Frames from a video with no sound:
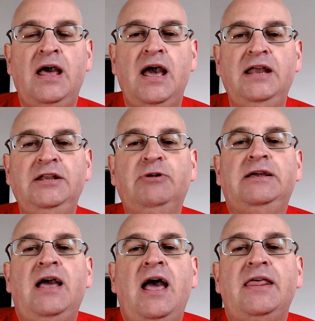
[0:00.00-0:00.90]

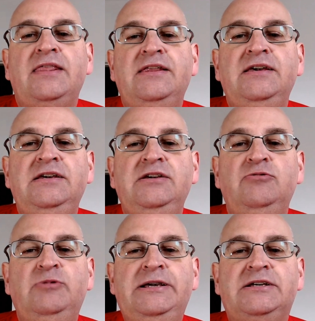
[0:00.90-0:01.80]
Anyway, the
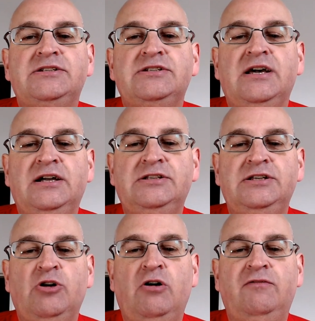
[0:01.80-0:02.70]
week
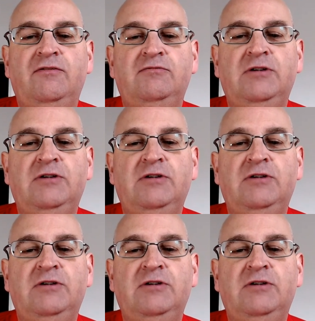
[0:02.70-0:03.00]
started off,